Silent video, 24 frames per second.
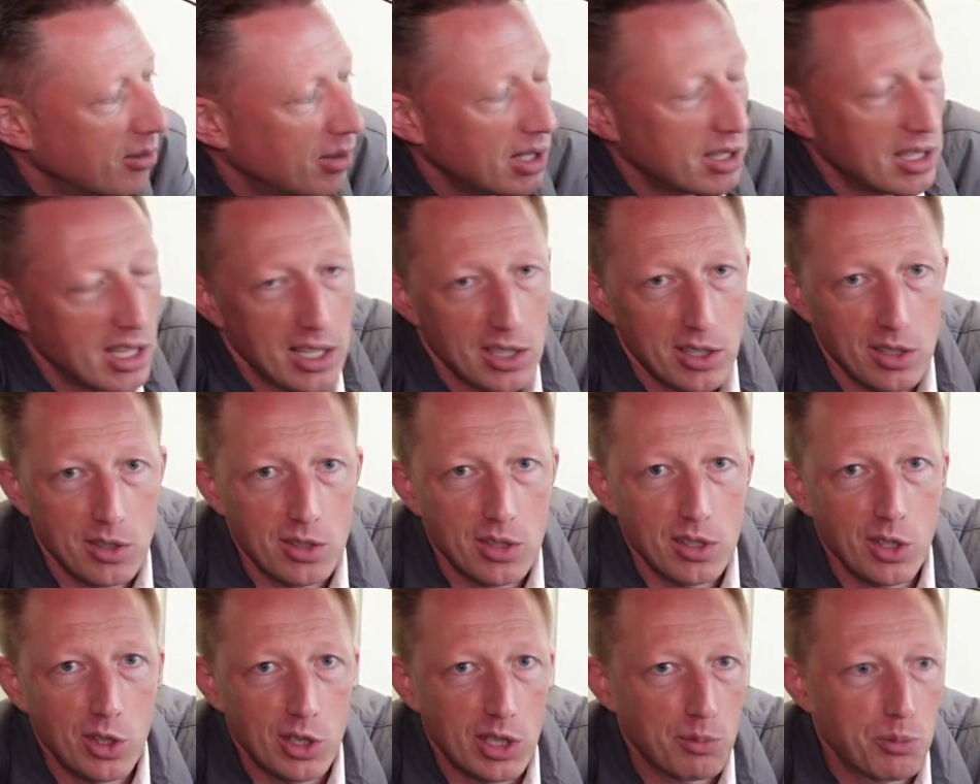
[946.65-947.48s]
and
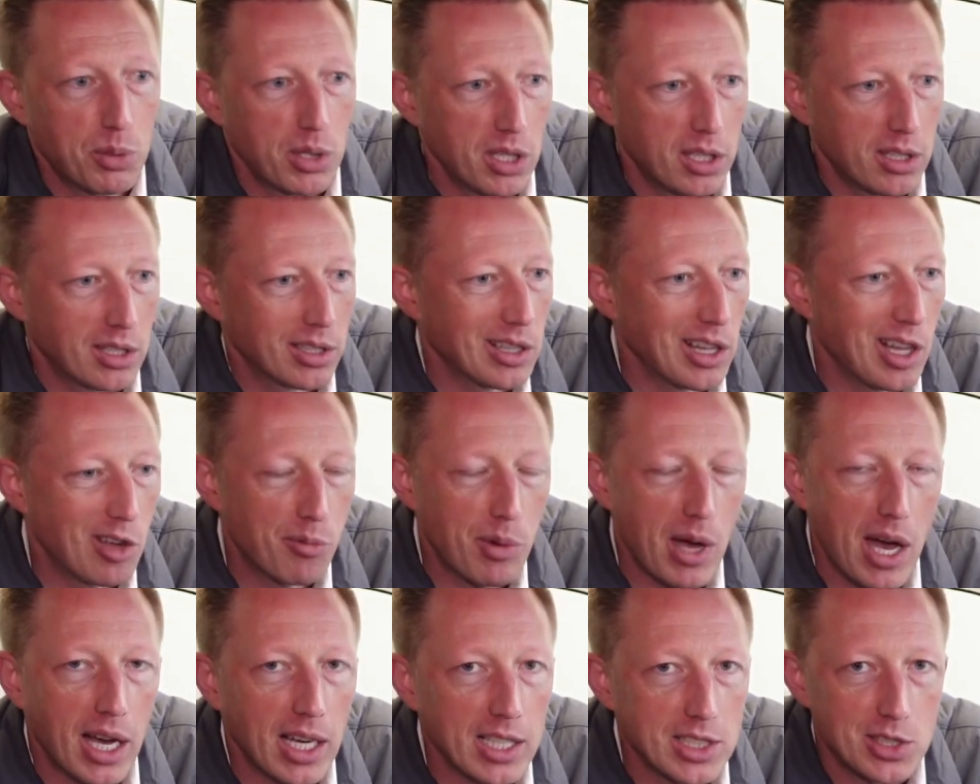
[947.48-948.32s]
then you can put it in the glove
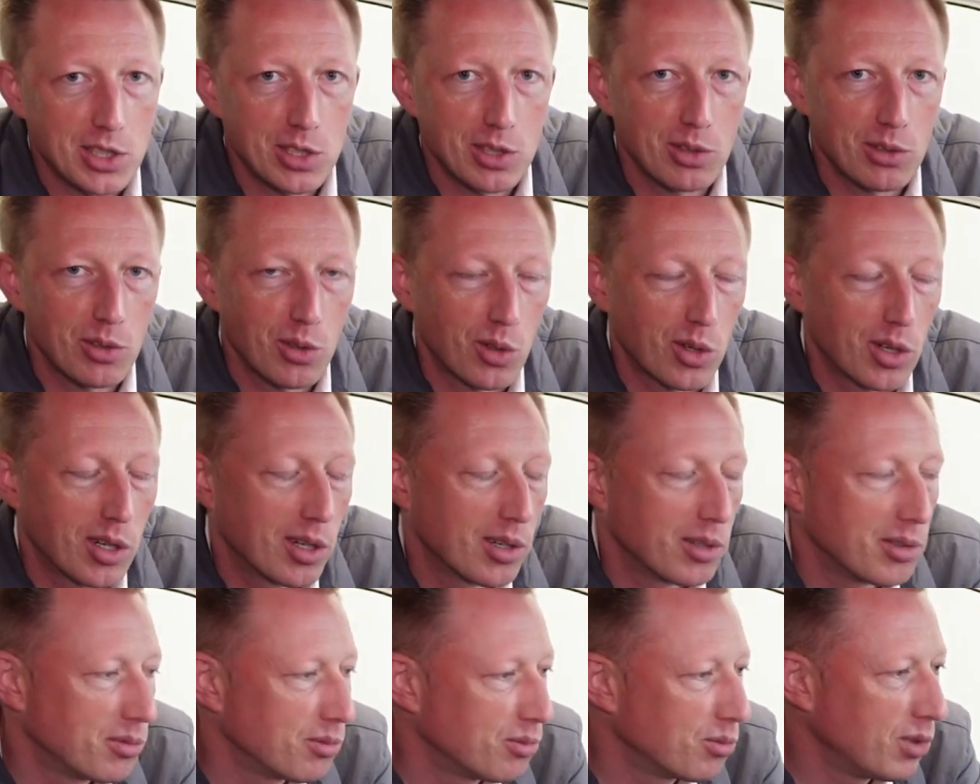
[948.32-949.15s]
box,
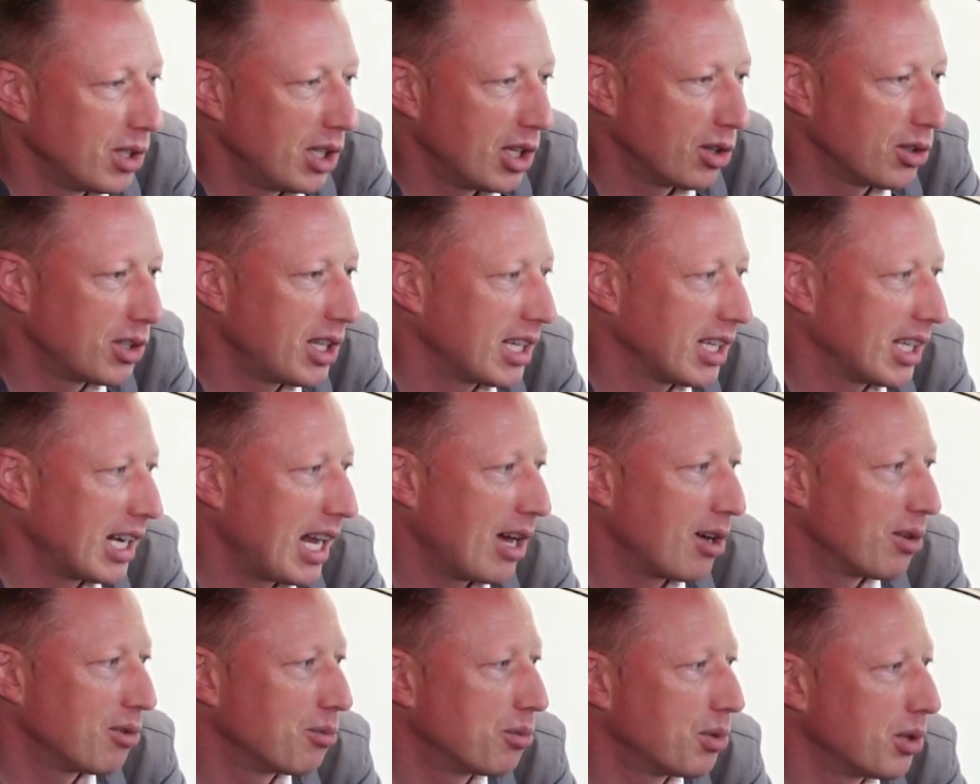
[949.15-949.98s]
or take it
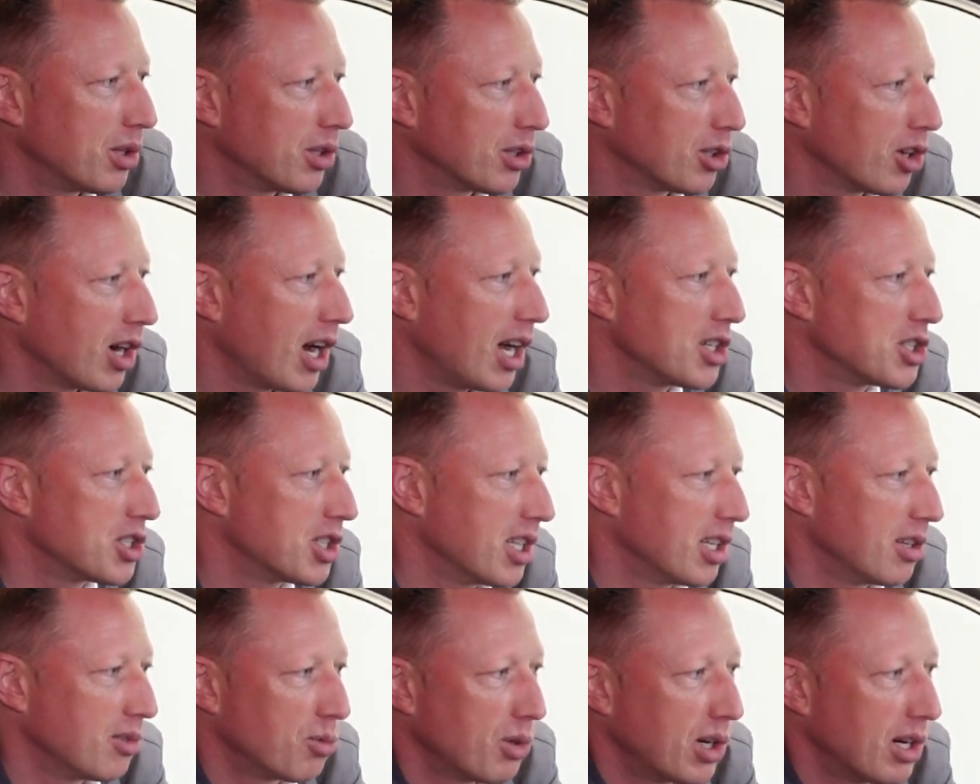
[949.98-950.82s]
out and put it in the garage,
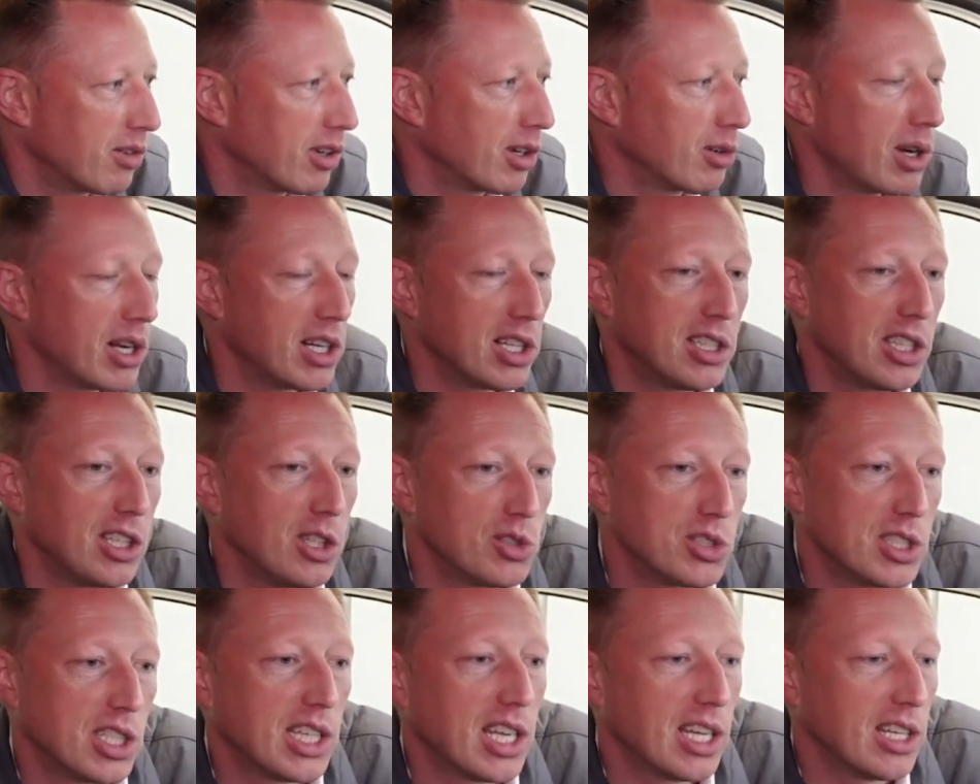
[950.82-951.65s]
and then whenever you're ready to
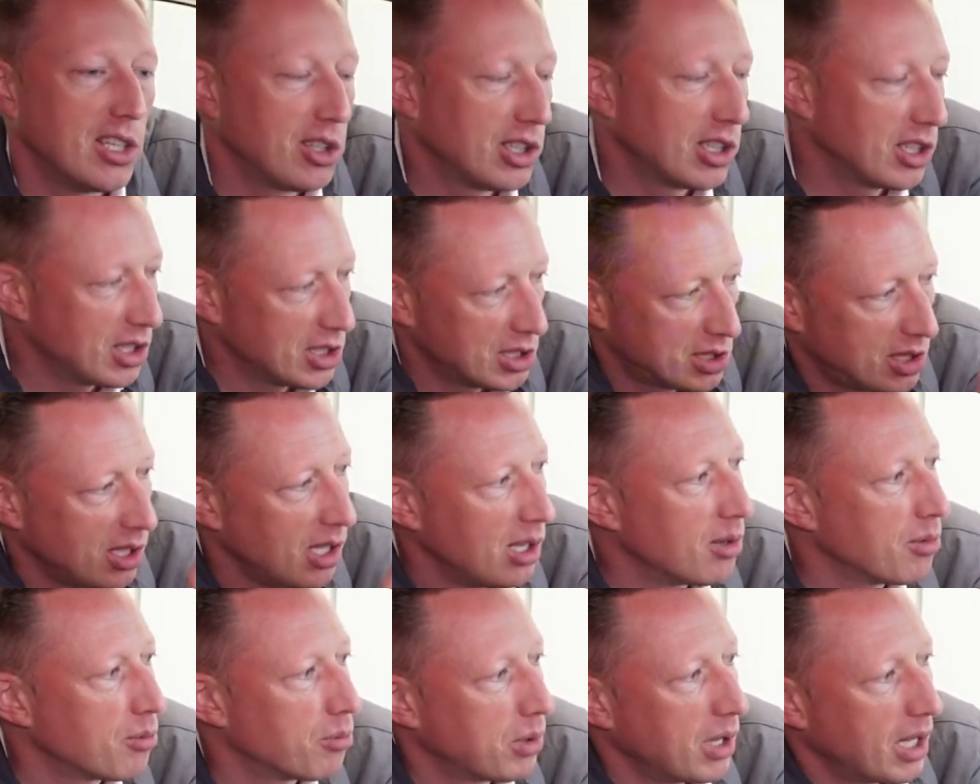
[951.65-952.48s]
use it again, you can just
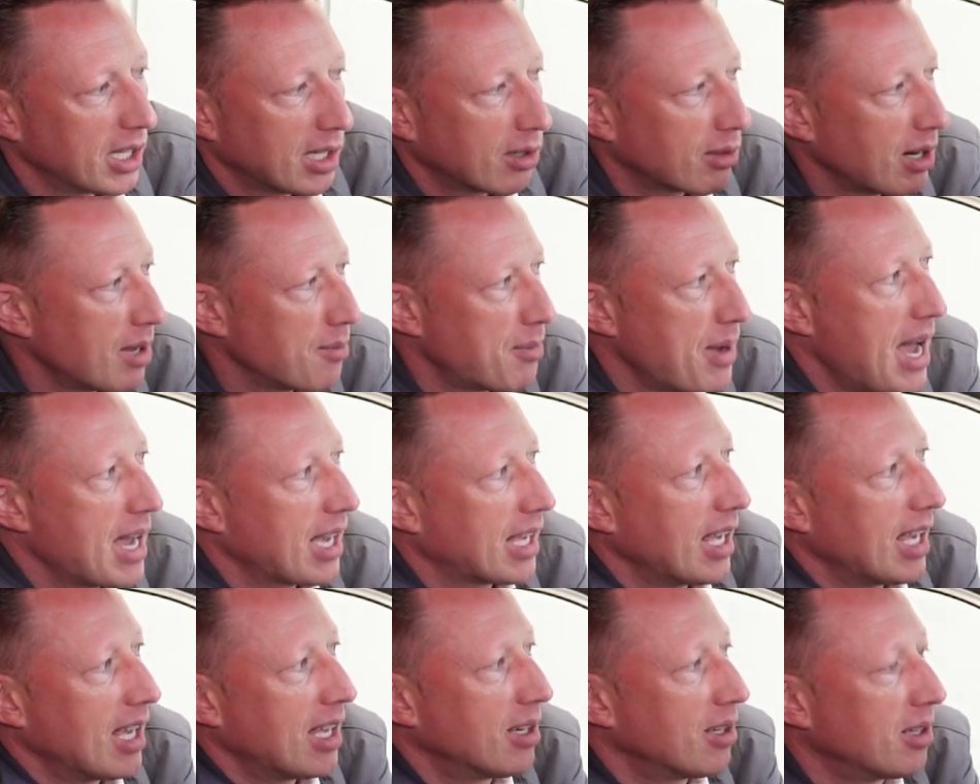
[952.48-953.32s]
plug it right
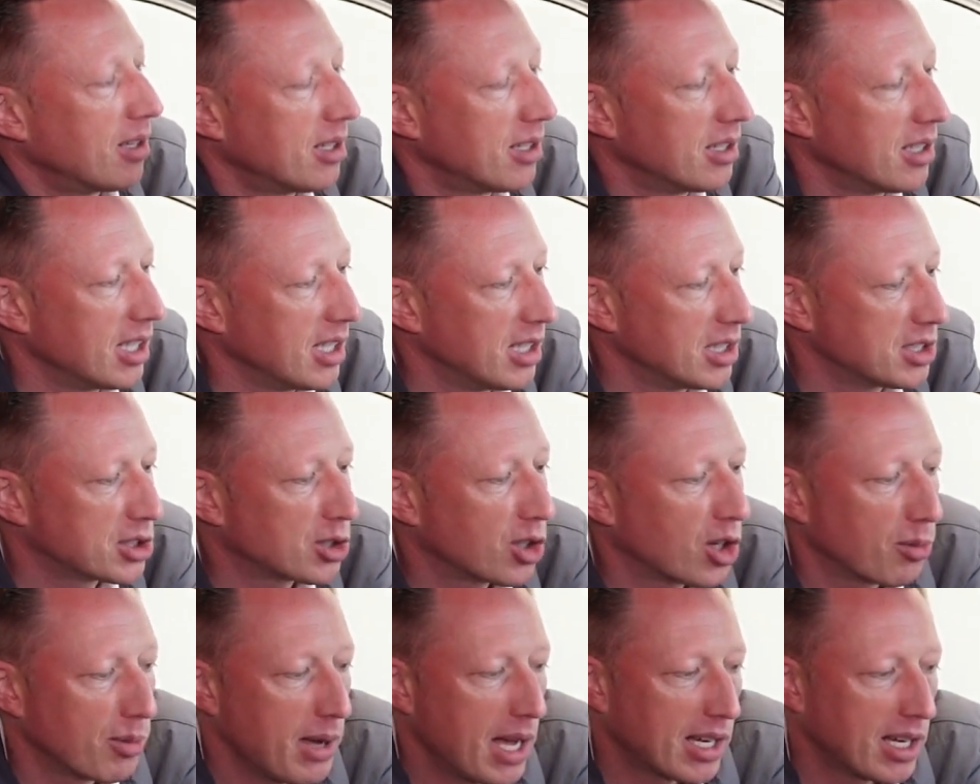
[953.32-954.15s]
back in and
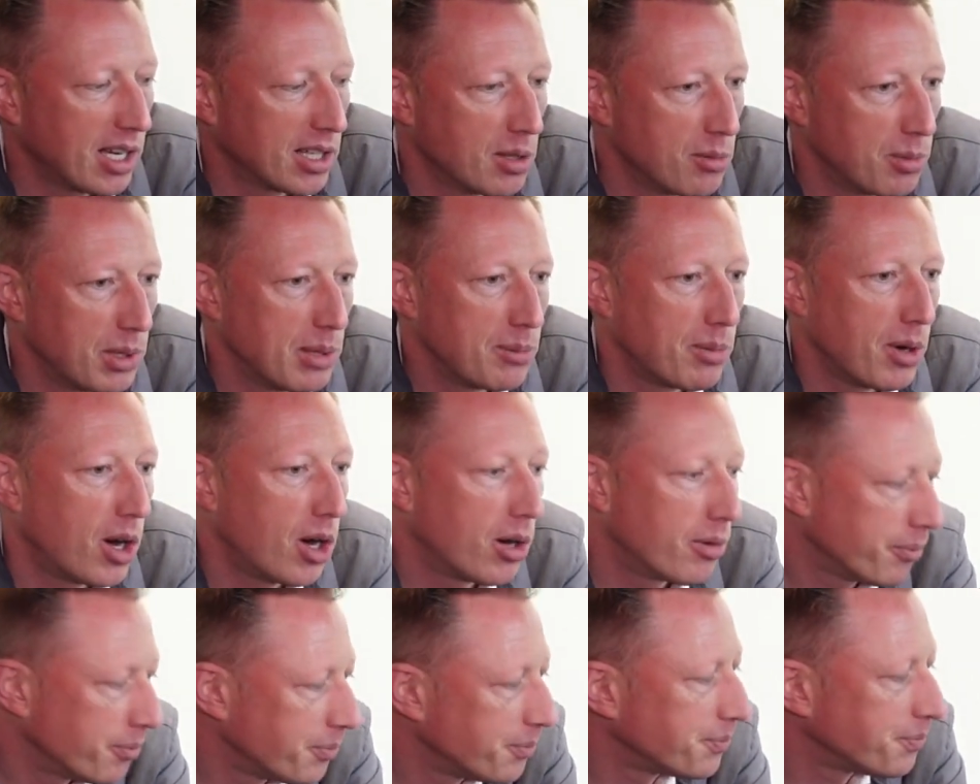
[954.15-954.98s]
screw back on the
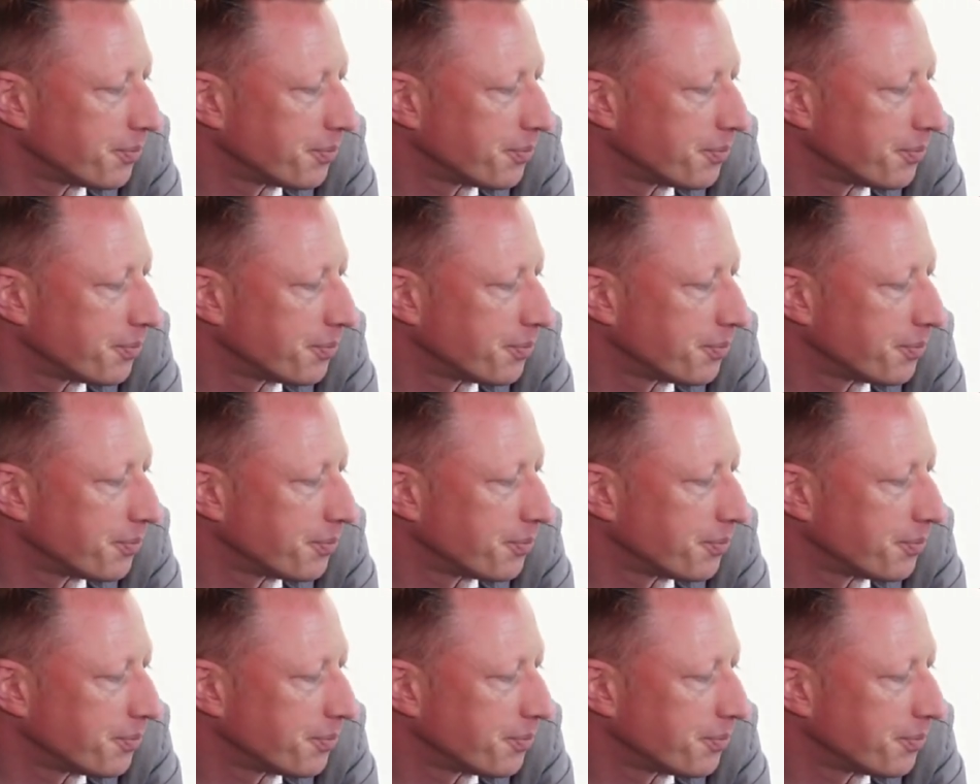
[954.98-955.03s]
B-ball.